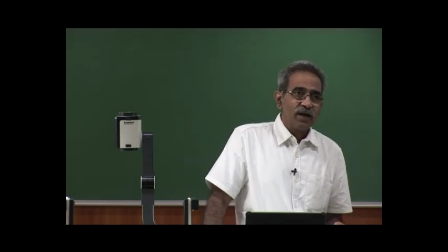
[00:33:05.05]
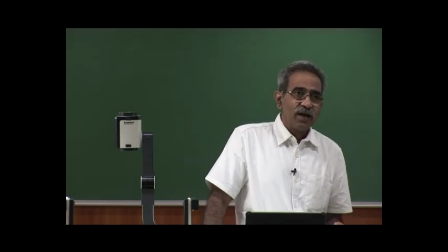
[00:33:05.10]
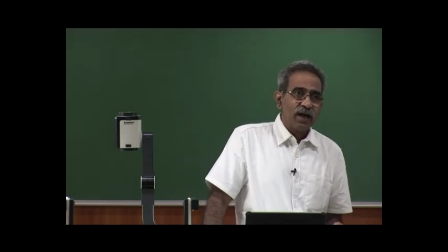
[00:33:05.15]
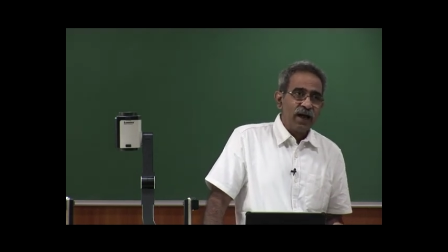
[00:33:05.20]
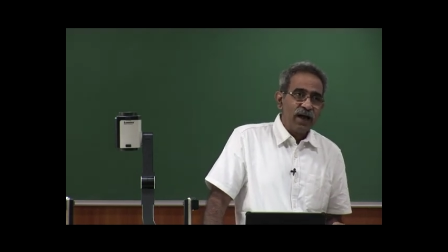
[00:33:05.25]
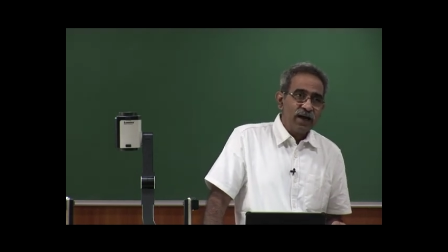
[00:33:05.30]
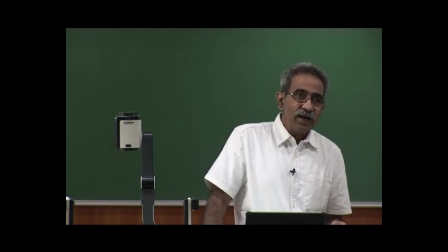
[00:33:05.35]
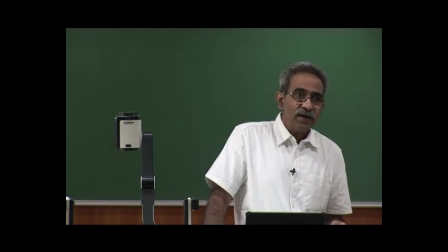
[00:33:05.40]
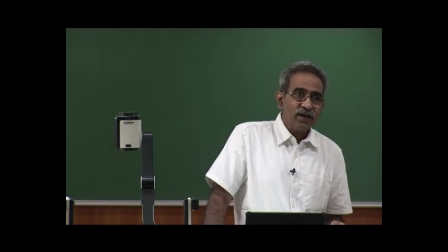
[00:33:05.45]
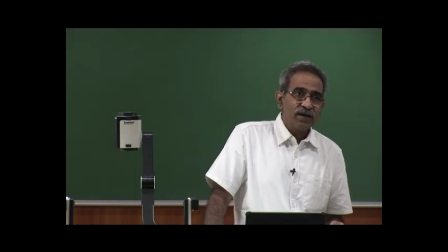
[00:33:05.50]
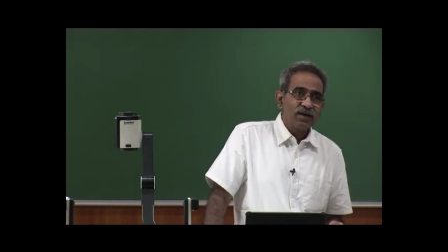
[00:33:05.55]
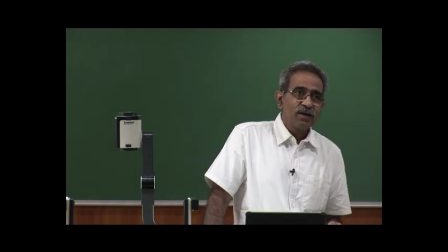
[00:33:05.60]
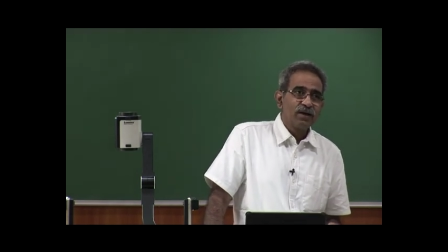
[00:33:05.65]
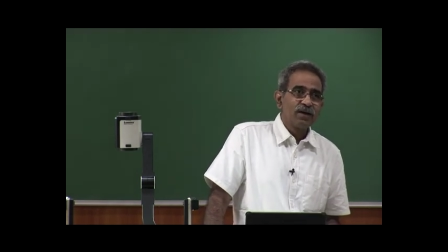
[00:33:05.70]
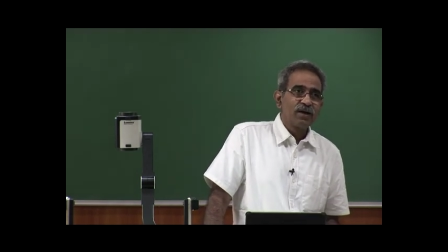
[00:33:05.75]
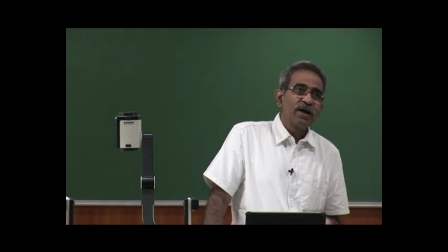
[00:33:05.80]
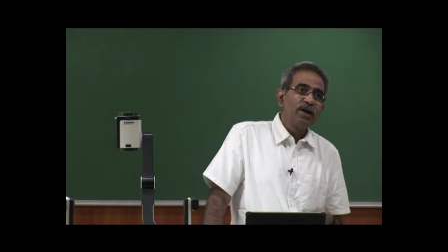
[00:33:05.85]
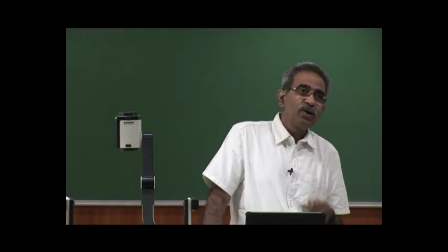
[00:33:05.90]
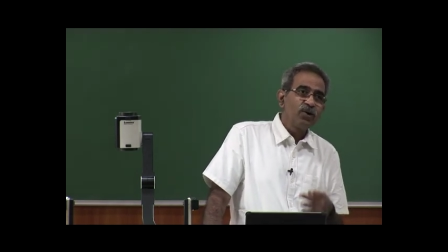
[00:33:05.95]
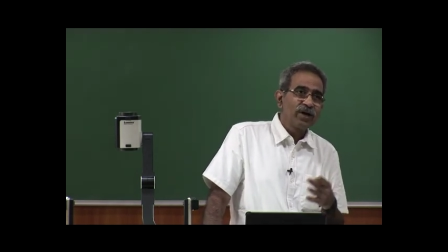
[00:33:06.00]
and
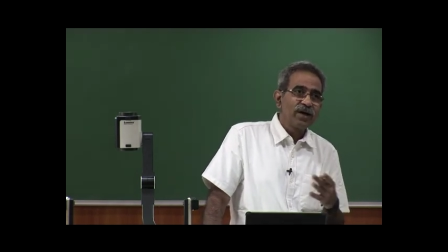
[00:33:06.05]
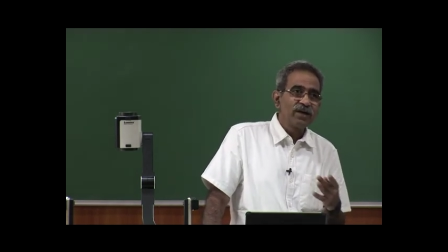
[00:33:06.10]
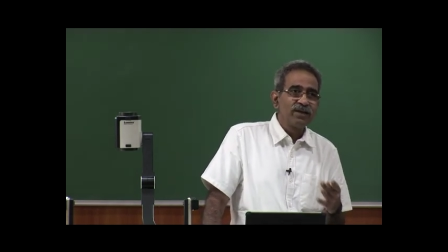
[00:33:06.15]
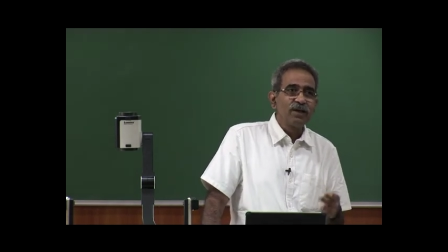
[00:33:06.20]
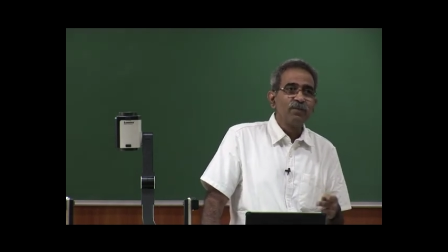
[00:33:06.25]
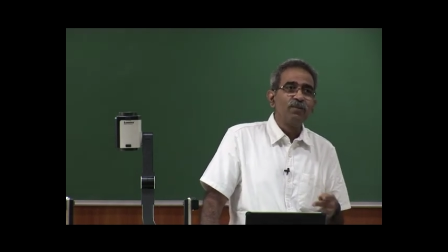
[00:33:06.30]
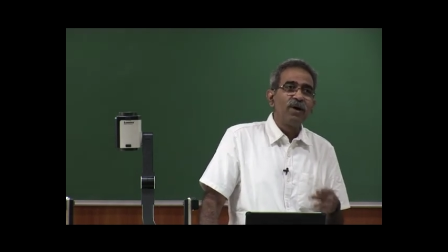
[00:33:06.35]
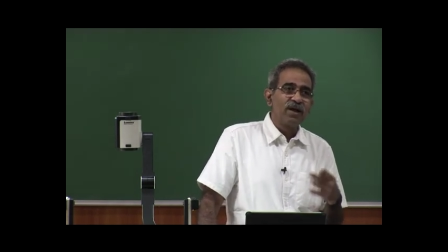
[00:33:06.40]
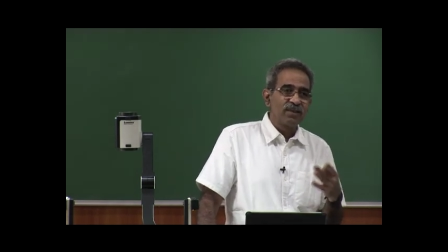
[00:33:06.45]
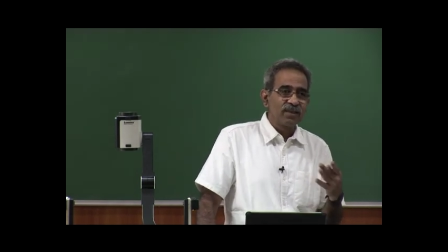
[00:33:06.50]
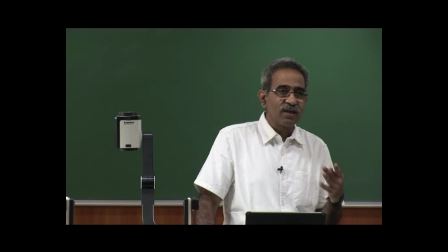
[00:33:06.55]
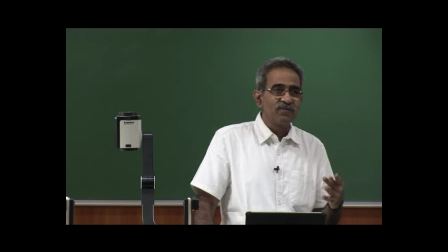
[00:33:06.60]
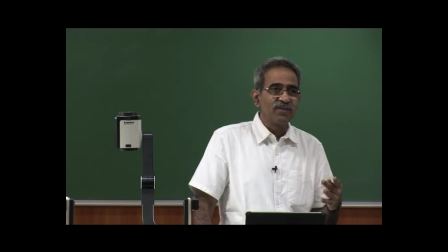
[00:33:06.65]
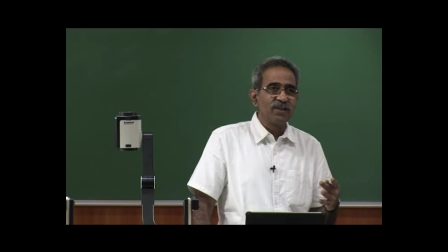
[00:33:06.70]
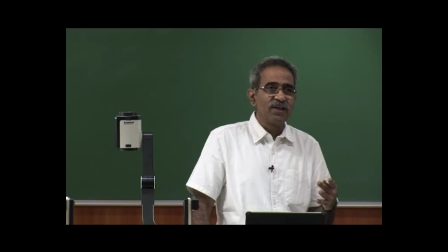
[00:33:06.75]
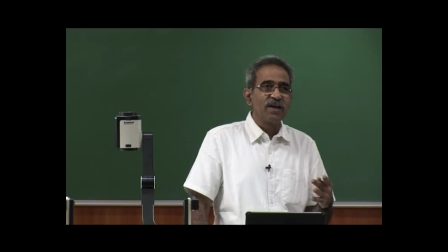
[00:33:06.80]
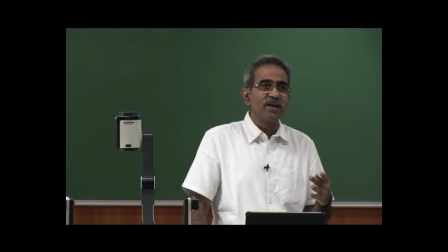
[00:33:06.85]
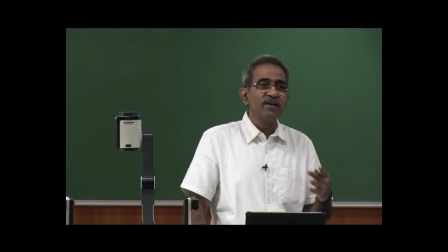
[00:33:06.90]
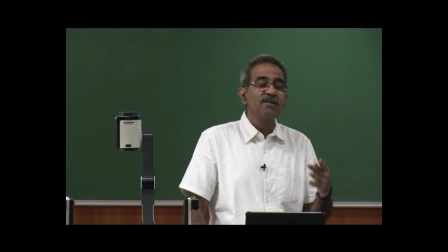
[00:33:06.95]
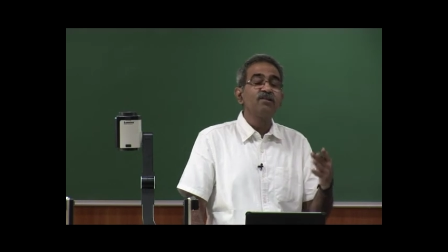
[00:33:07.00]
try to get the mass of
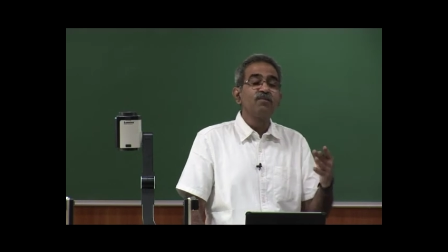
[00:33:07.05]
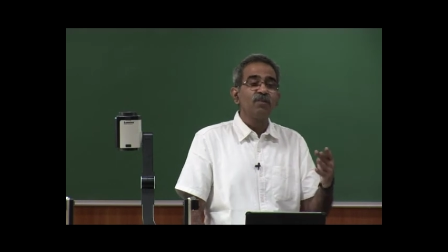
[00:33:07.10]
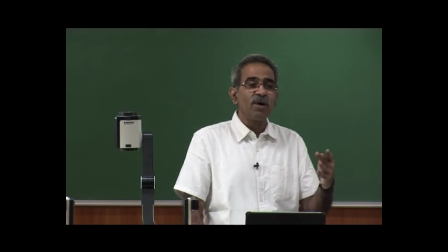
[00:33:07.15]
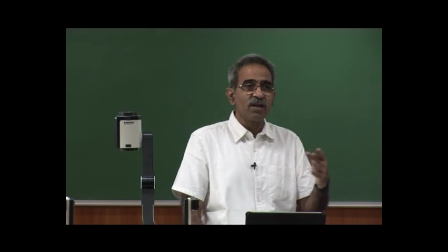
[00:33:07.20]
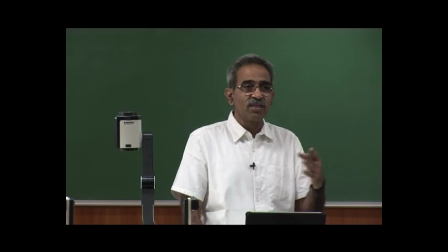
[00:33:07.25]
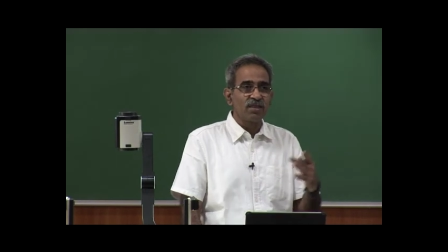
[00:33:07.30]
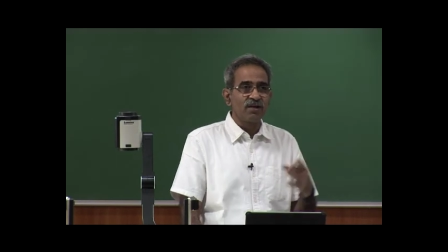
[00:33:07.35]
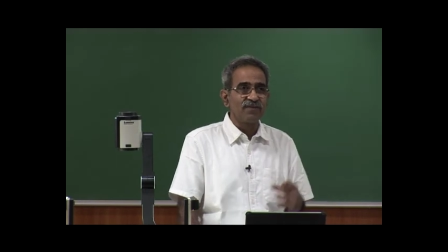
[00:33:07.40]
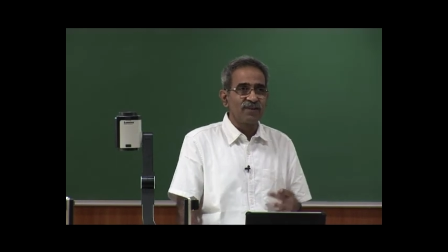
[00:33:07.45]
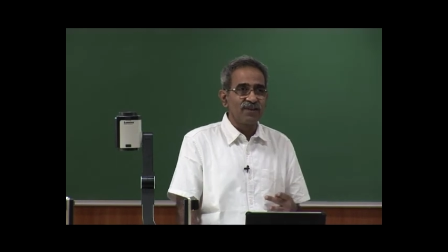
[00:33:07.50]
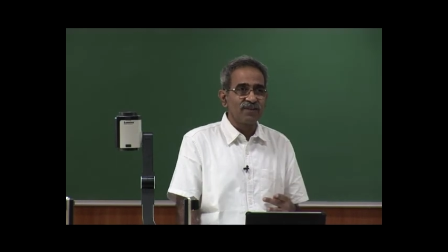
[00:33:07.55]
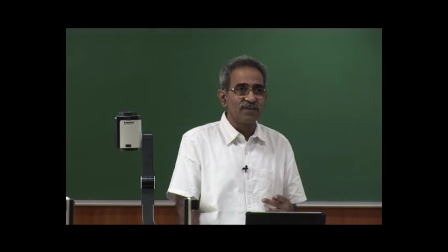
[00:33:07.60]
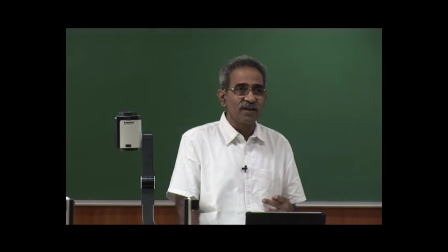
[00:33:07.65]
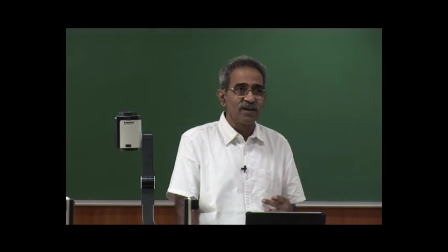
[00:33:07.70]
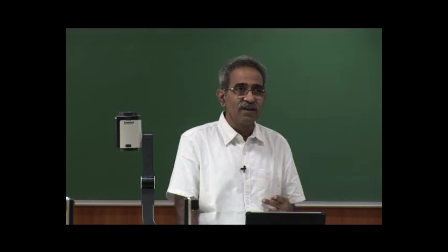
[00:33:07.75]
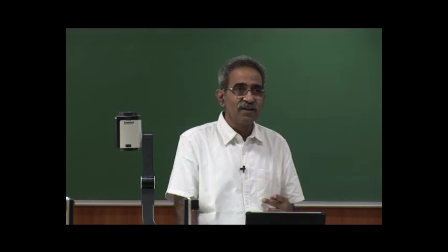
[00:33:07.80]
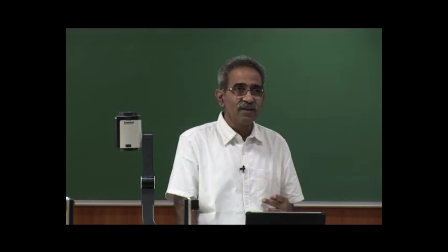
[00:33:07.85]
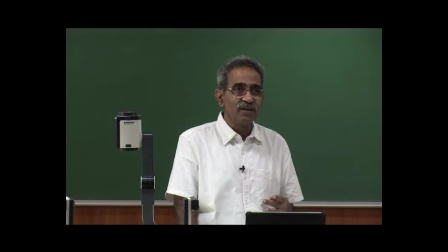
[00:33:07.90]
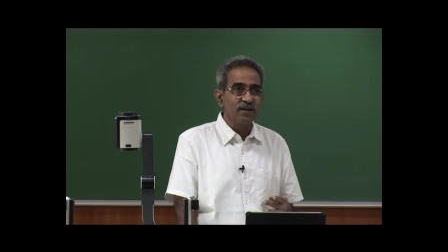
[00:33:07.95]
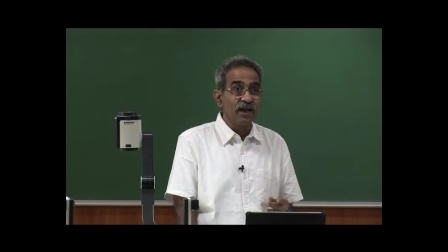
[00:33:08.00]
the earth, mass of the
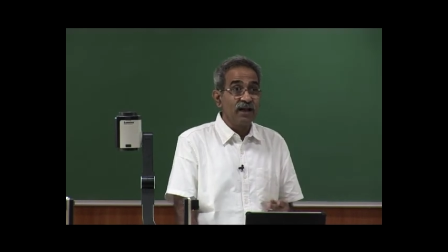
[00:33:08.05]
sun,